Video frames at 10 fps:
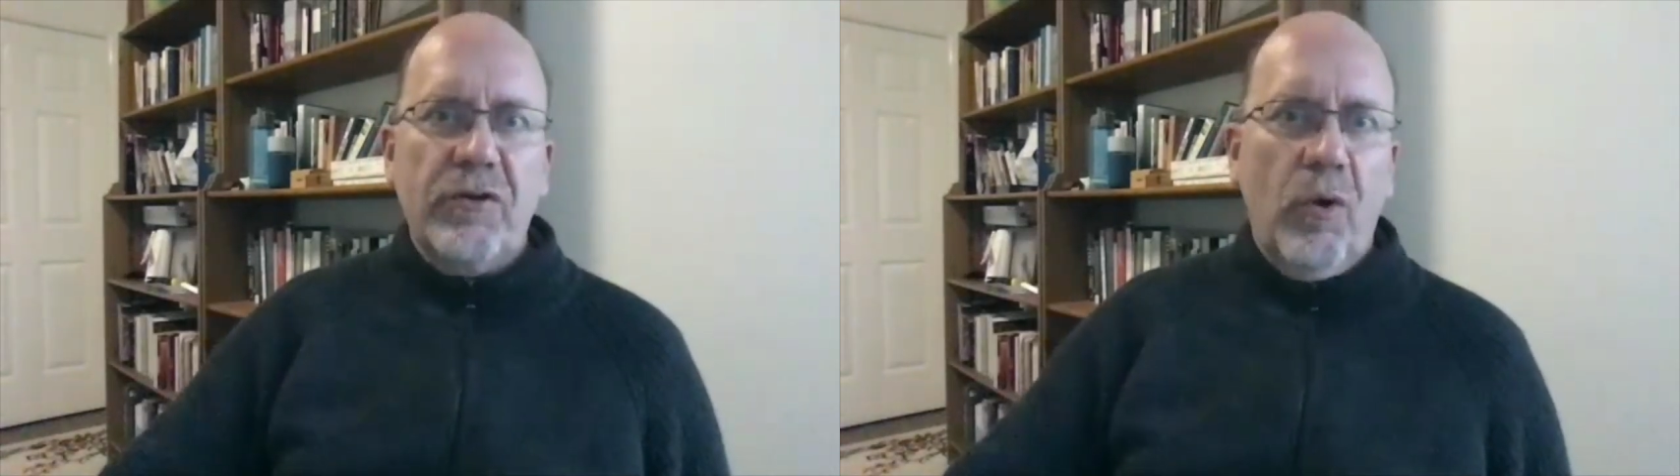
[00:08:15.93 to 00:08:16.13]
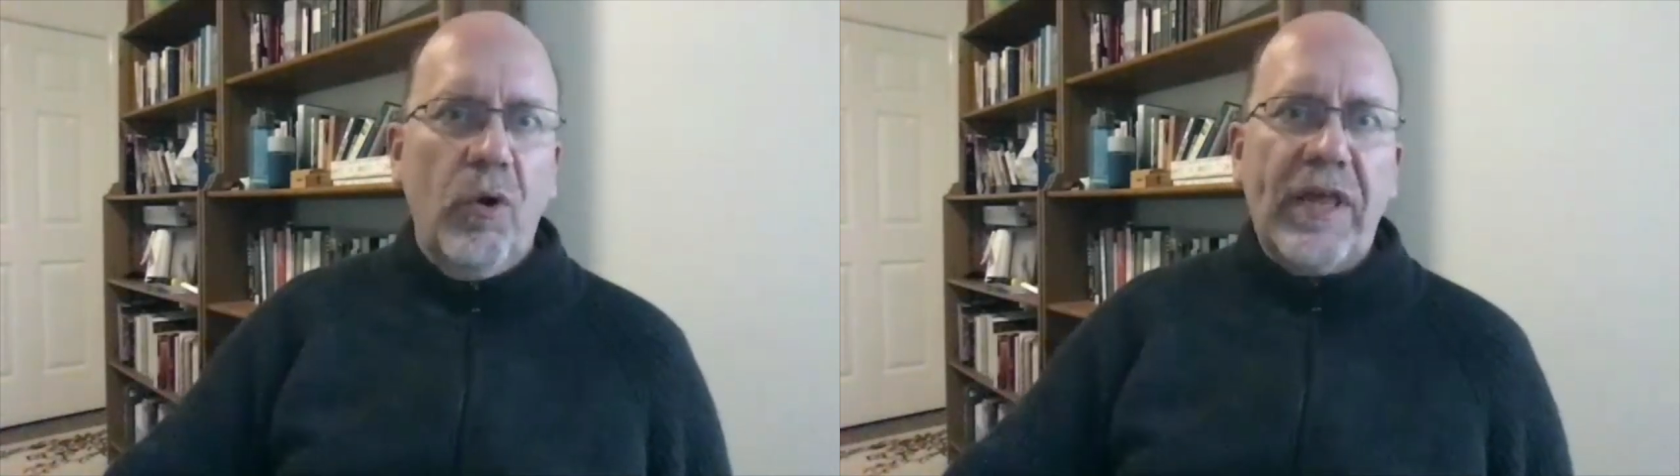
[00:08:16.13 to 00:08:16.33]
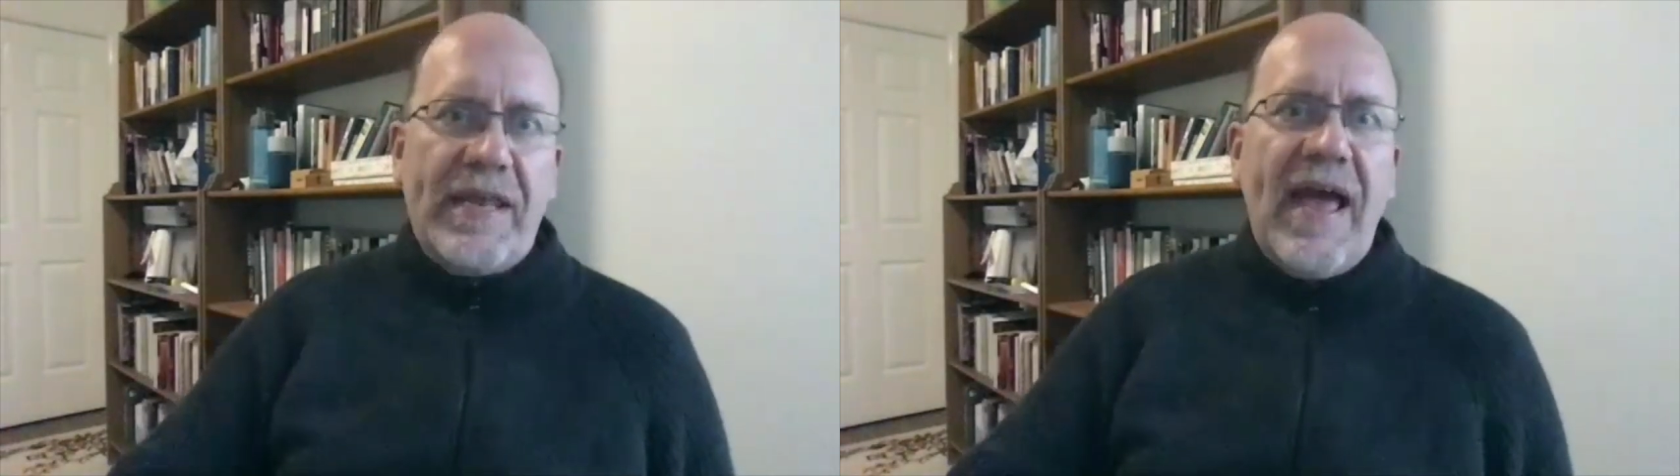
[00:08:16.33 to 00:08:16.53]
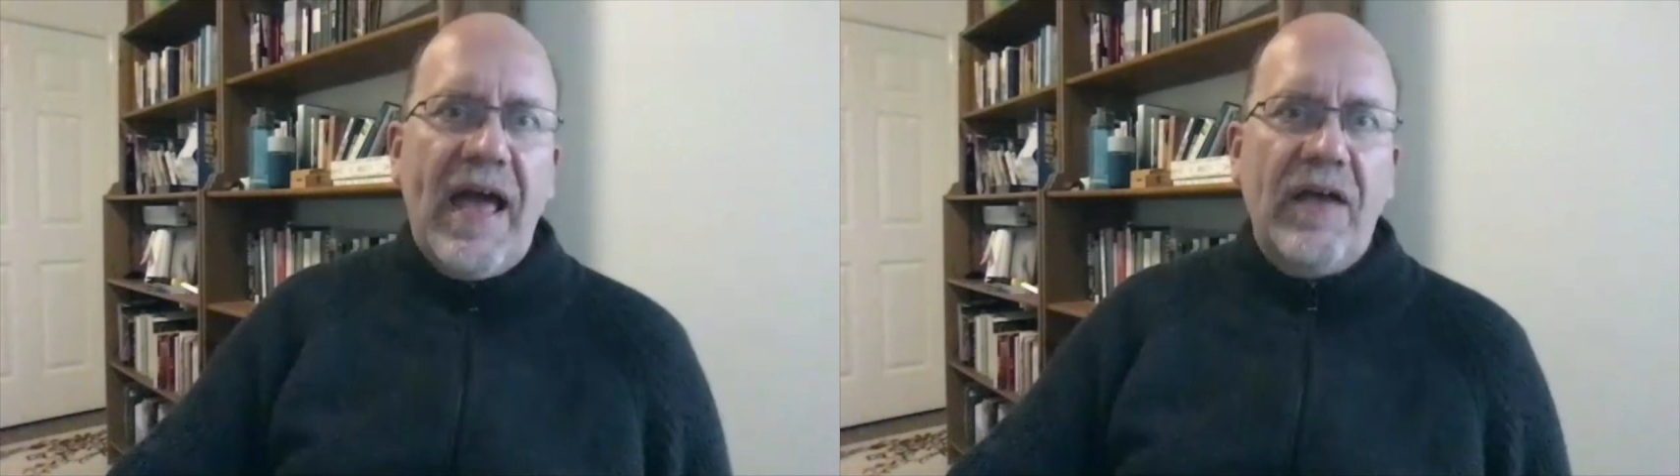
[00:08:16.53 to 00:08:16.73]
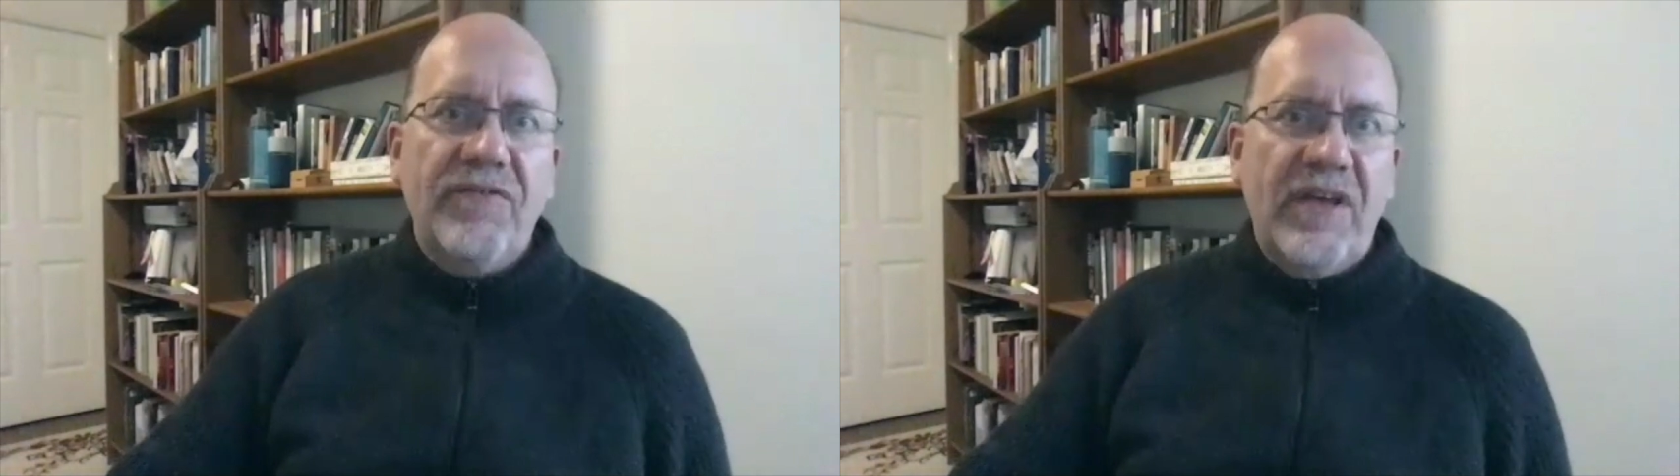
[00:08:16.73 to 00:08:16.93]
All it
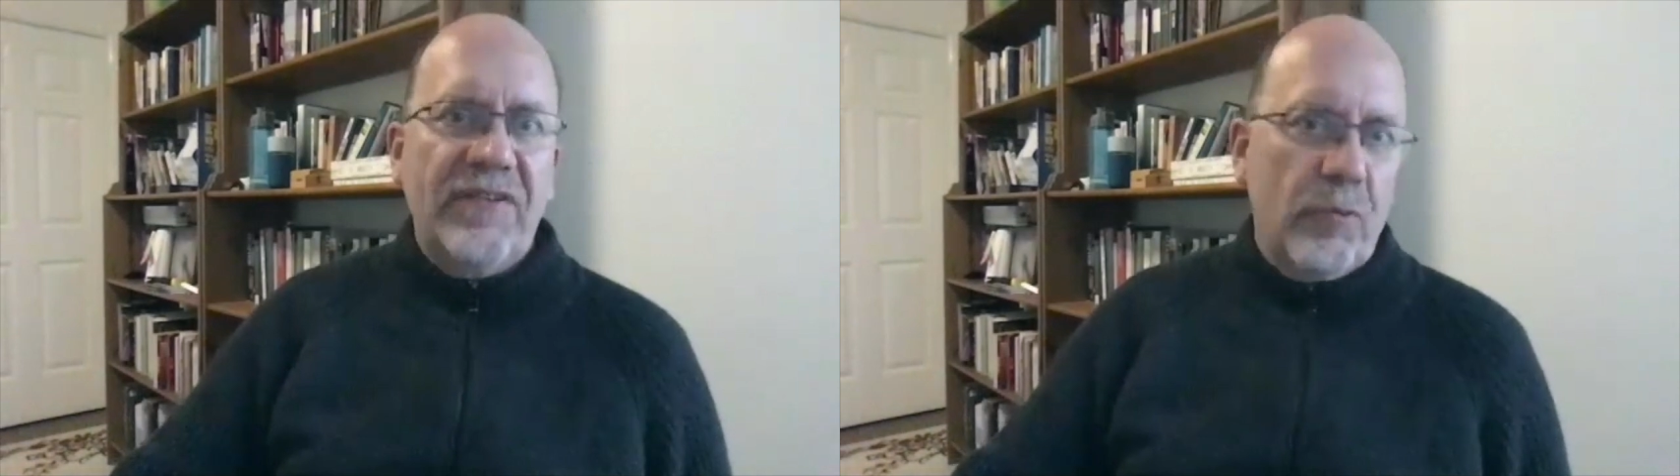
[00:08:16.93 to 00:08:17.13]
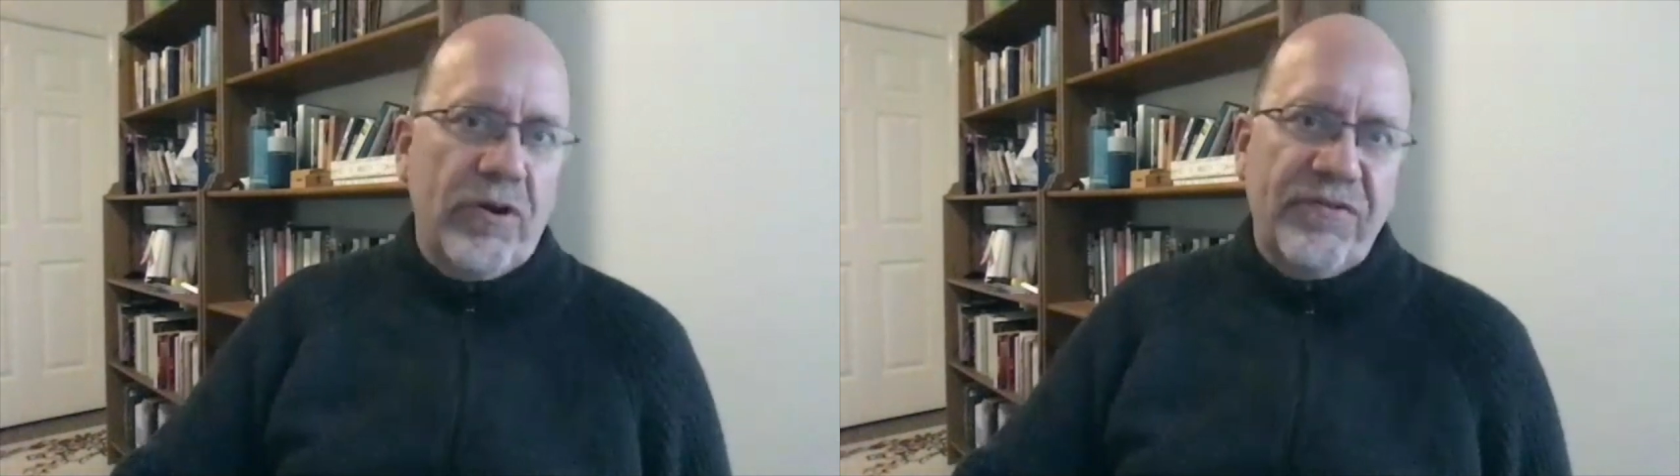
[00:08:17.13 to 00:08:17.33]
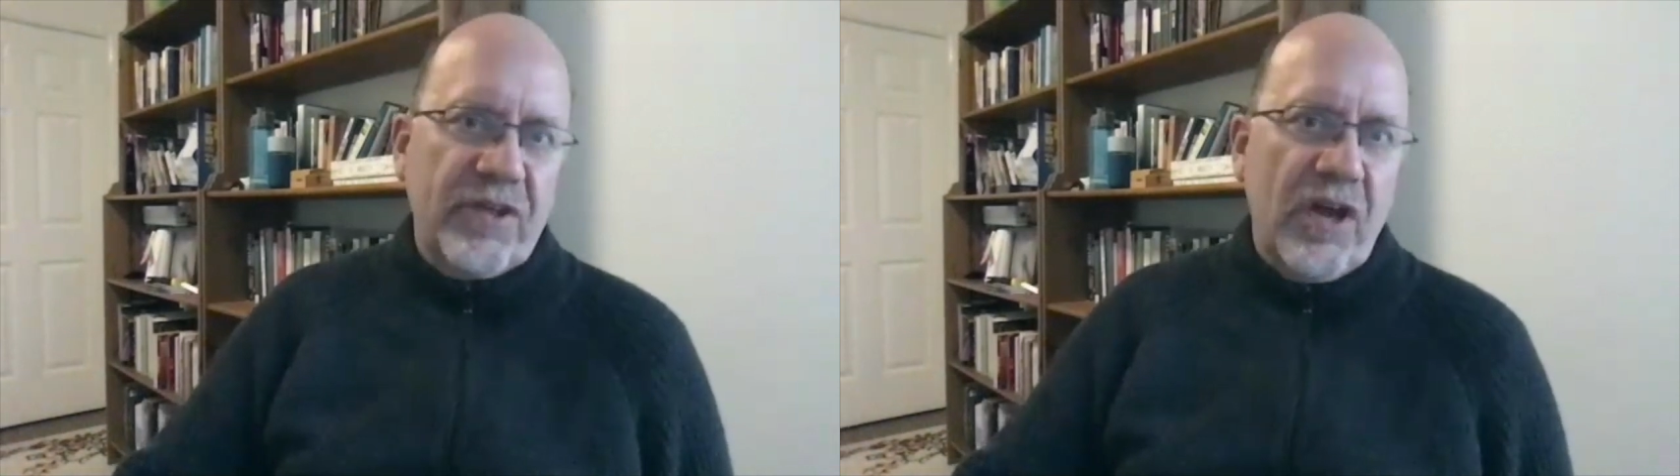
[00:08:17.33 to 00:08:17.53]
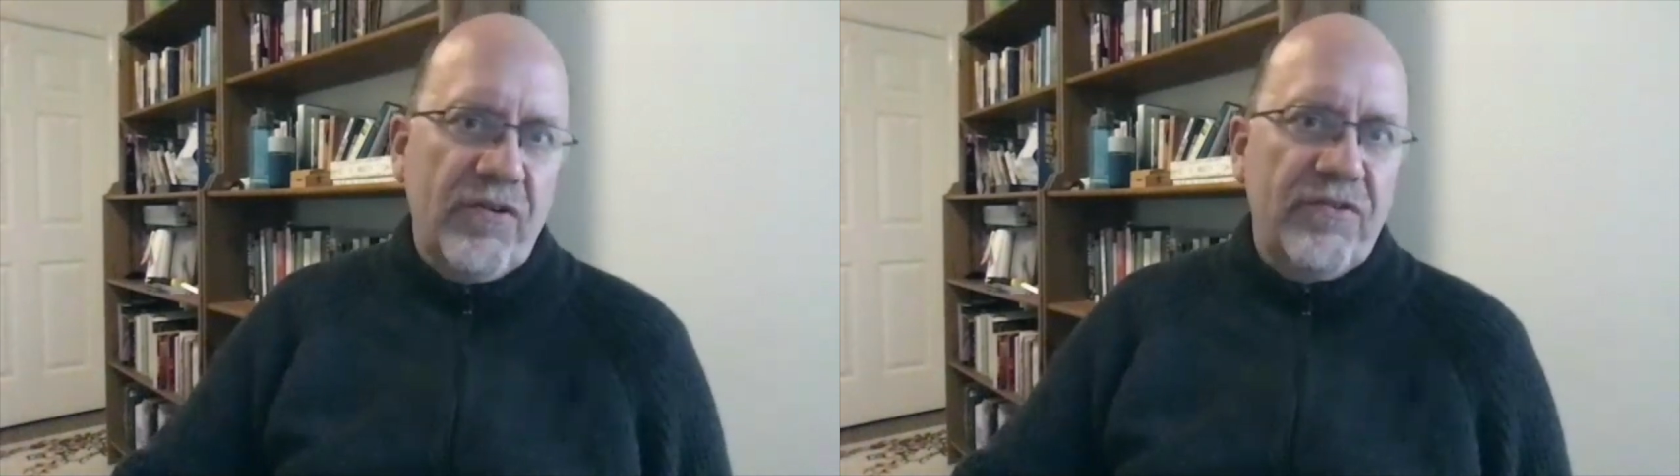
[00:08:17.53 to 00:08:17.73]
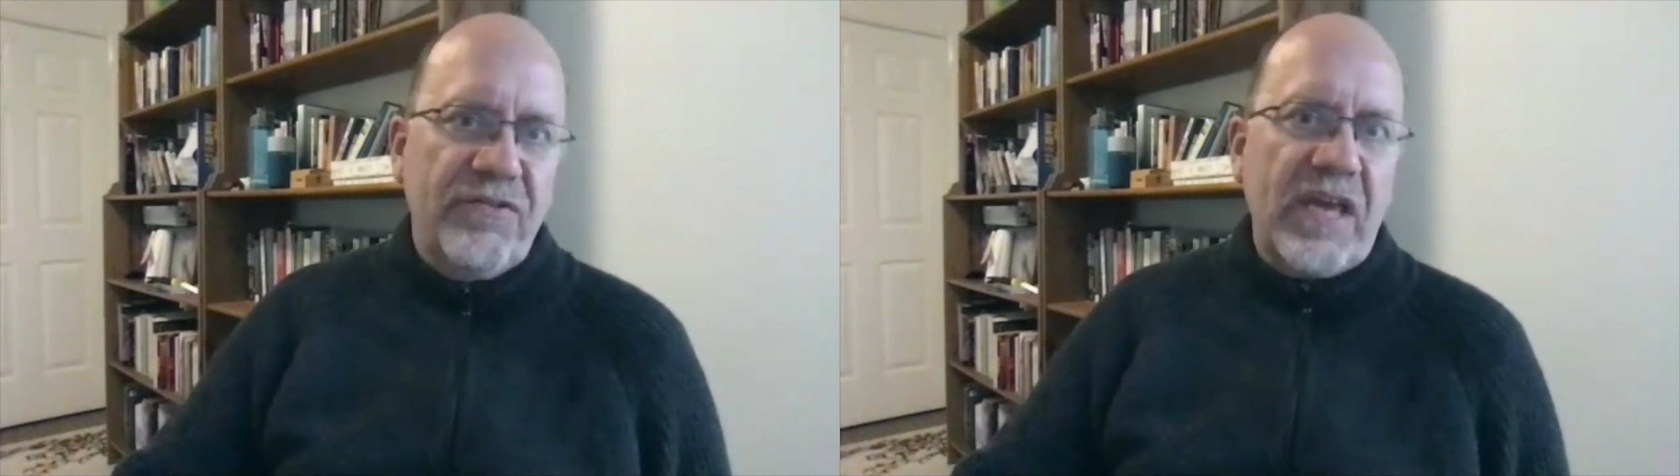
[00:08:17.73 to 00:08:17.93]
has is what is the
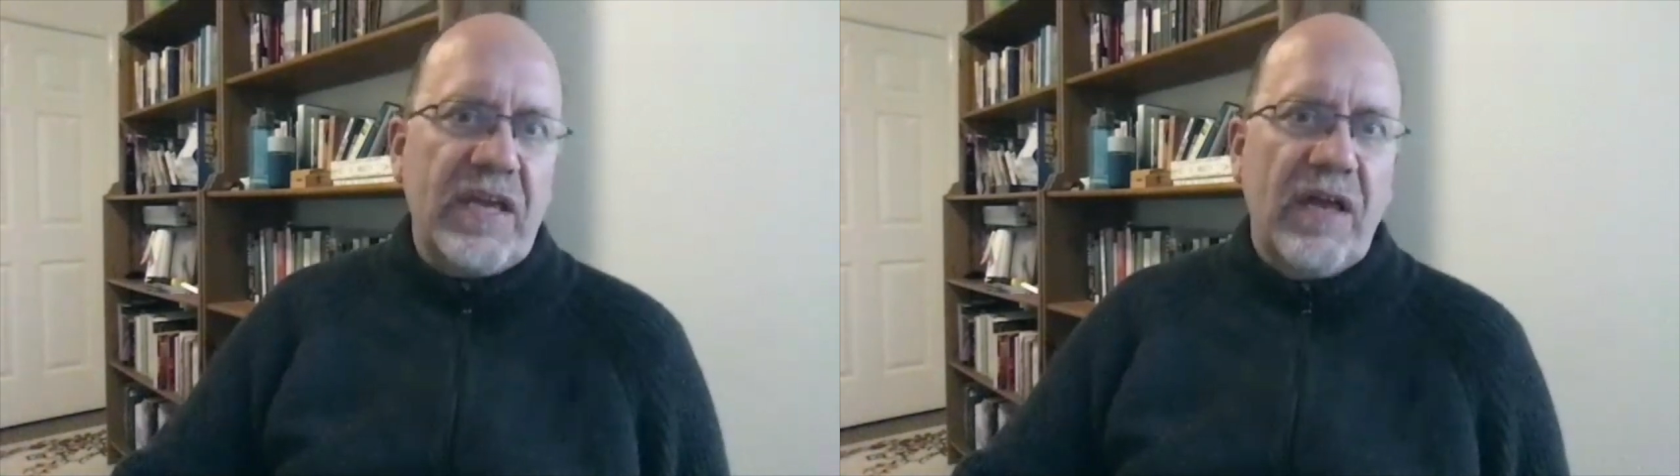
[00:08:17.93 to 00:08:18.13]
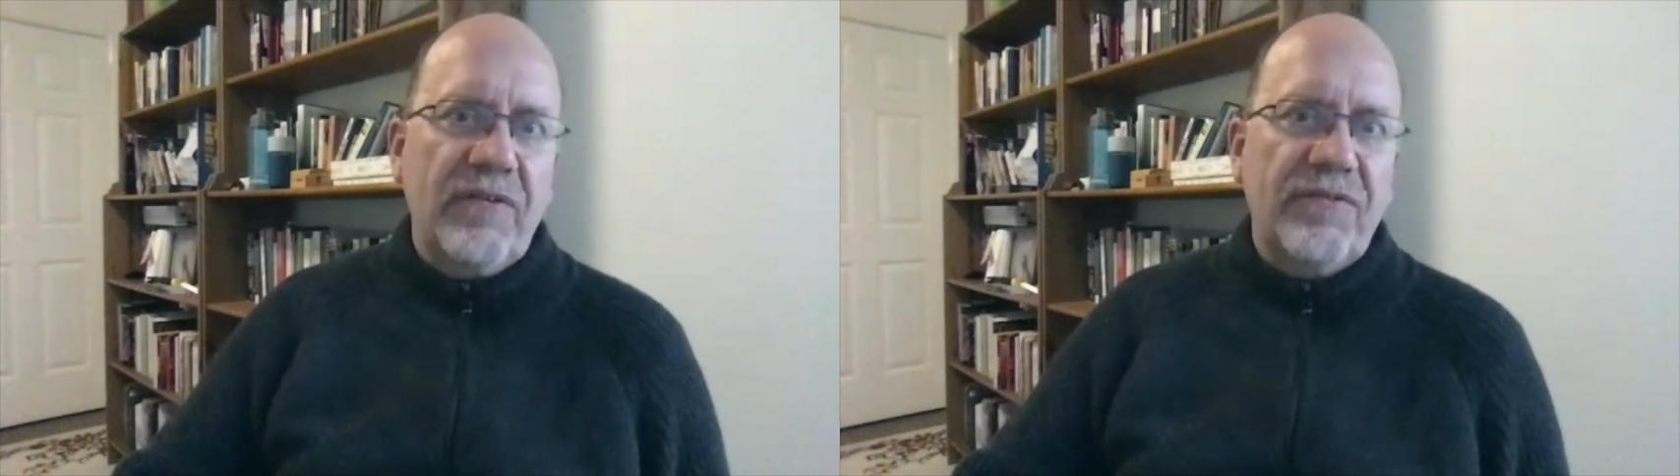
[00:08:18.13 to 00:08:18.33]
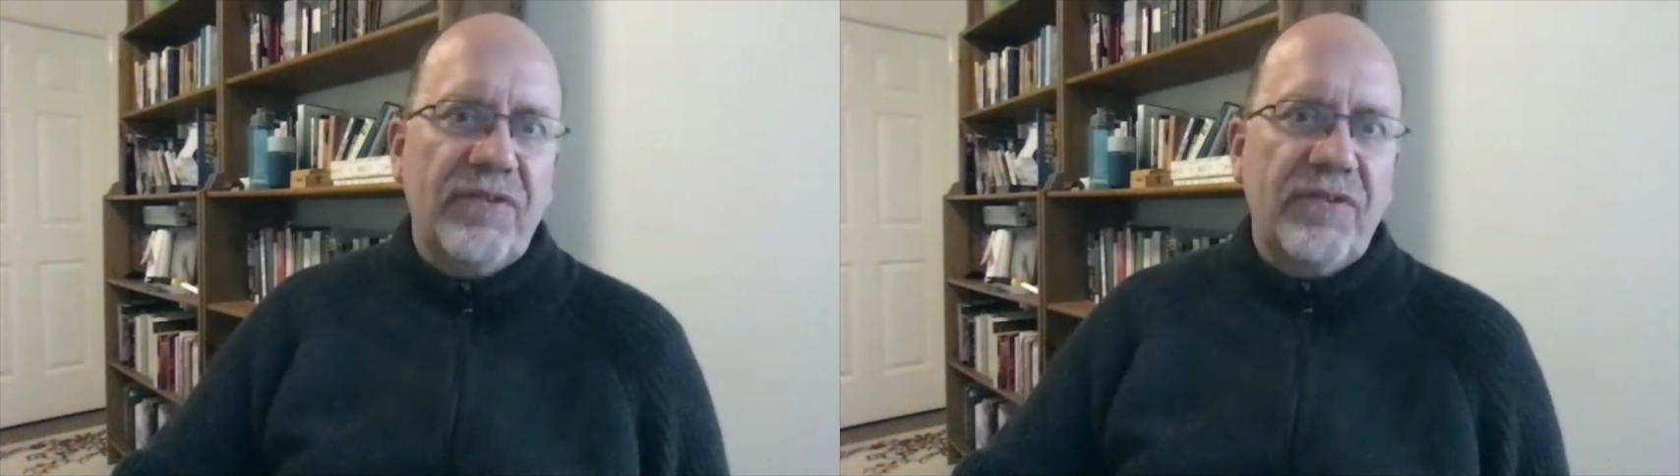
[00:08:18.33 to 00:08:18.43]
current zeitgeist.